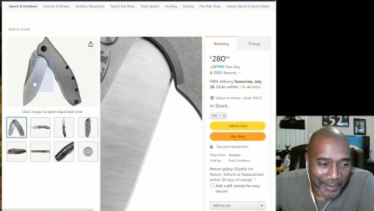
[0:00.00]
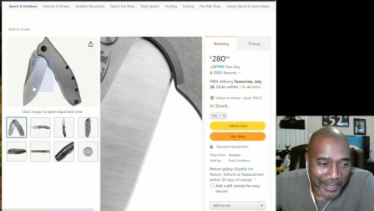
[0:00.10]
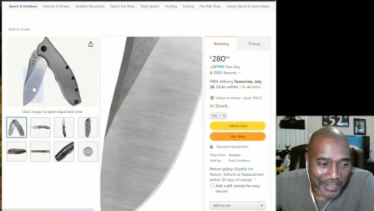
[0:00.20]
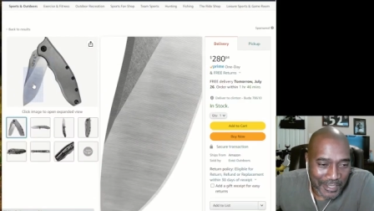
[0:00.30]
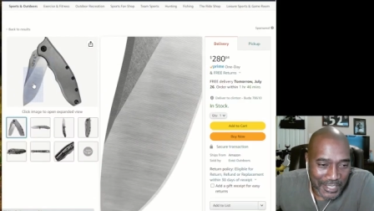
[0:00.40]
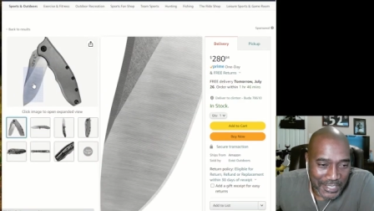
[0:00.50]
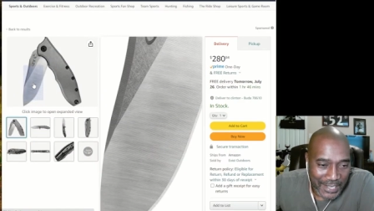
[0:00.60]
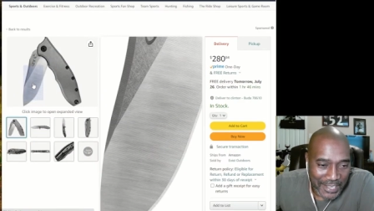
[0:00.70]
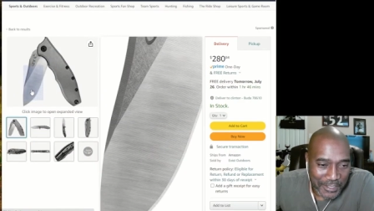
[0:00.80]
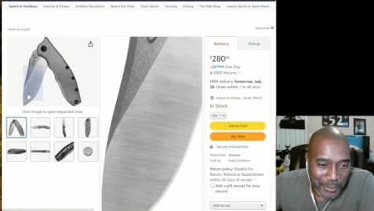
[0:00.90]
that the
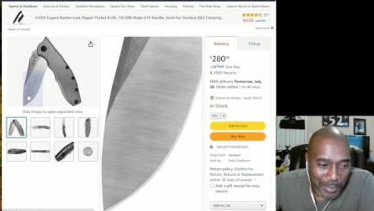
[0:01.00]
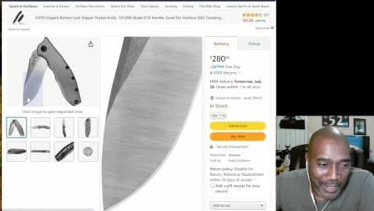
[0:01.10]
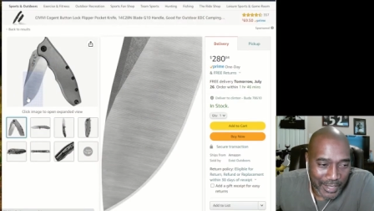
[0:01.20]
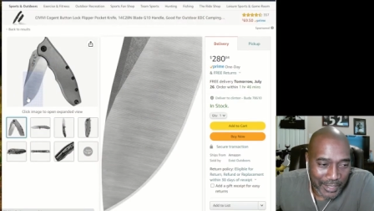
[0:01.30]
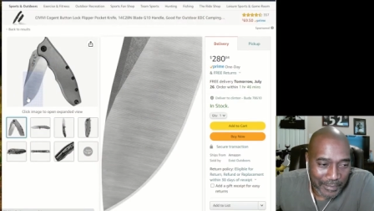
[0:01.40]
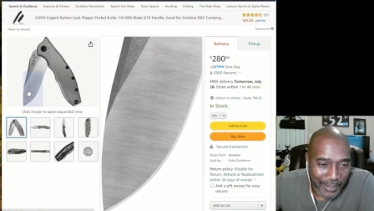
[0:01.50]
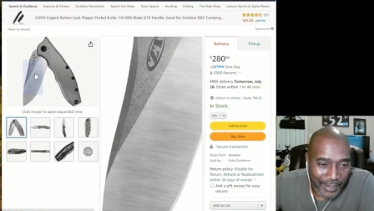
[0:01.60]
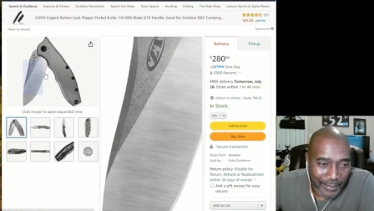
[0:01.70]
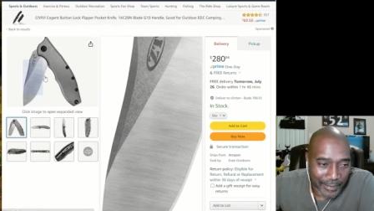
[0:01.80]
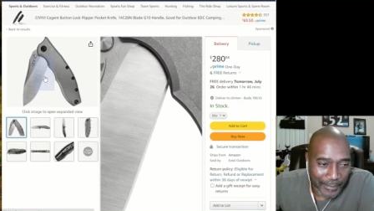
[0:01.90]
slicer blade. Man,
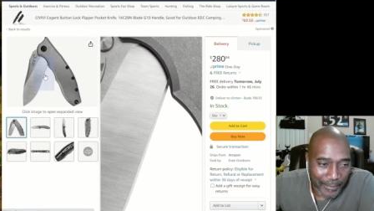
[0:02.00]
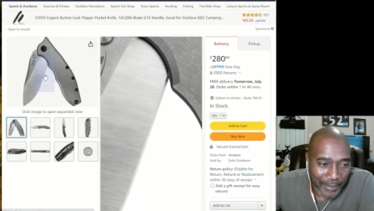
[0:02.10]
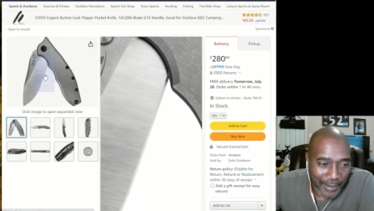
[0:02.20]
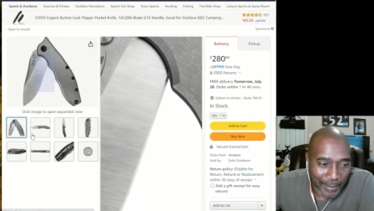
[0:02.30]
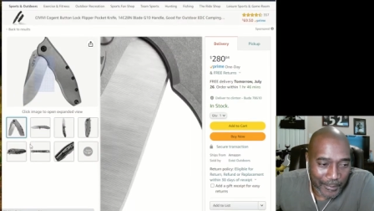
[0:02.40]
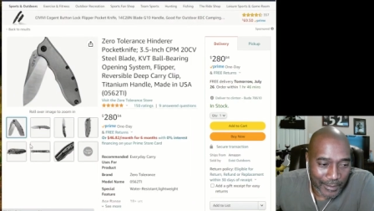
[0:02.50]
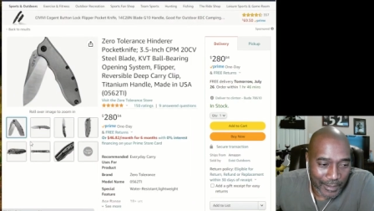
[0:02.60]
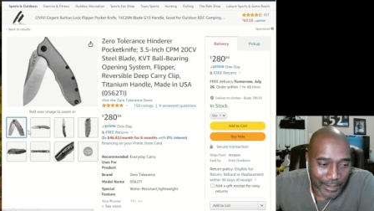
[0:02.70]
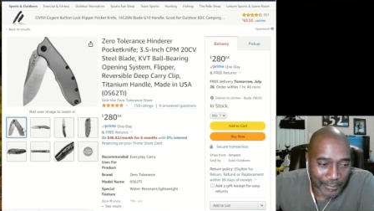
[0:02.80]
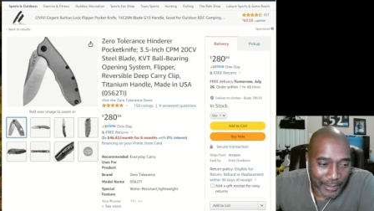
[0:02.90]
I would
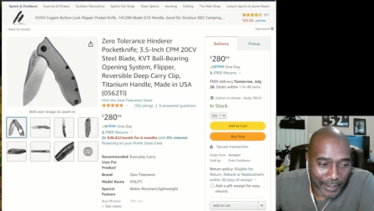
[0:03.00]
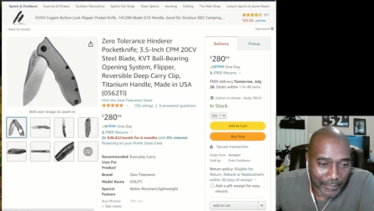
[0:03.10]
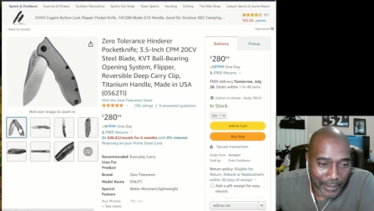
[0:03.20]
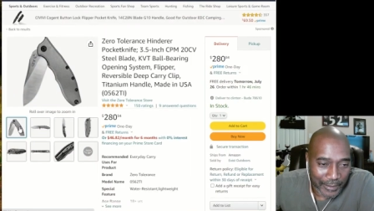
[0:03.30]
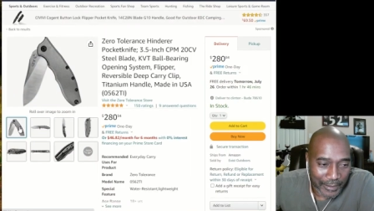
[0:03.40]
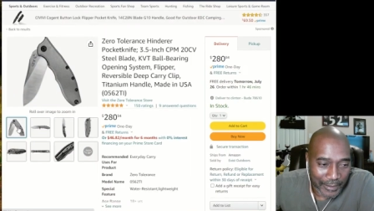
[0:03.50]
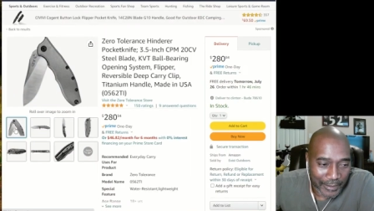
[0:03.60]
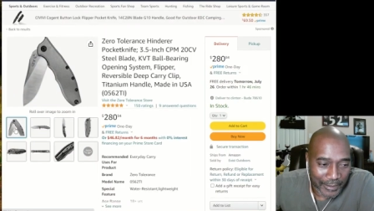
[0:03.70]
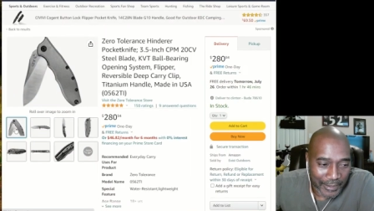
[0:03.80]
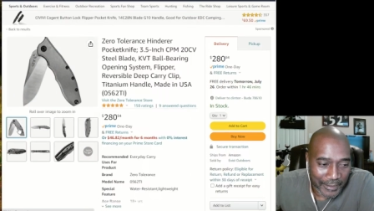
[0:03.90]
love to have
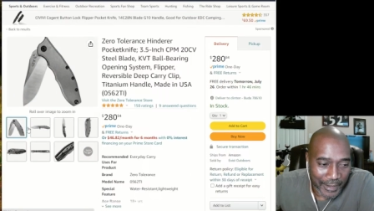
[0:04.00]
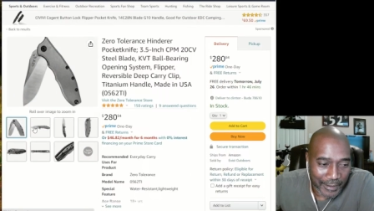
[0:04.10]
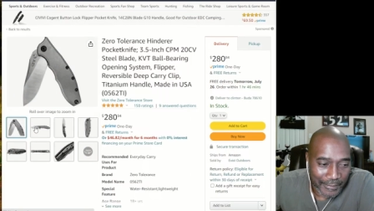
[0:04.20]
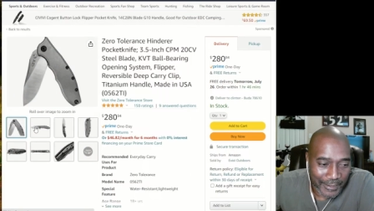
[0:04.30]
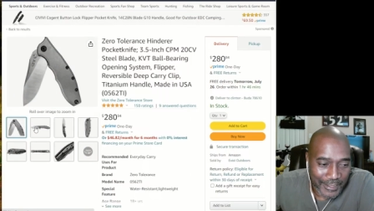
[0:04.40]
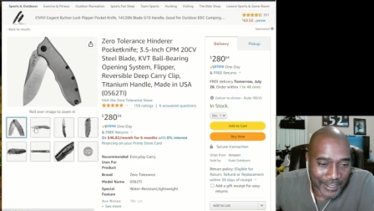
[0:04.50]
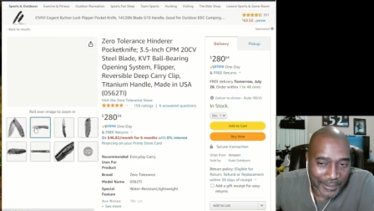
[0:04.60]
that knife. Let's.